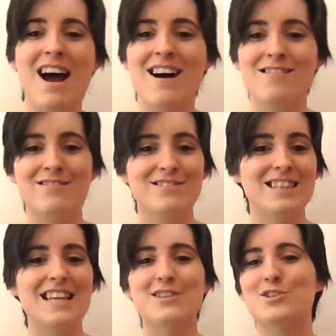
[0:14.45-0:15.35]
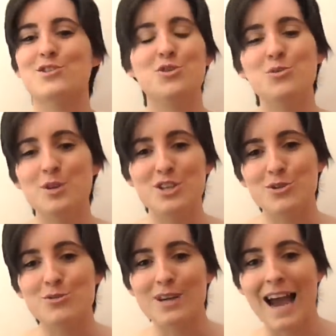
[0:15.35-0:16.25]
around like the
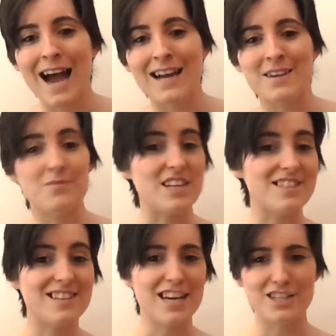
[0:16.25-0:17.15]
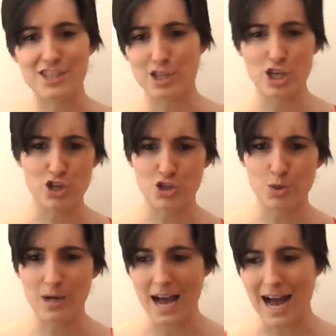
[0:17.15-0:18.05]
Scooby-Doo gang investigating the
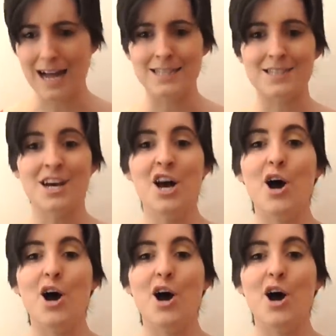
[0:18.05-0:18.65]
issue at hand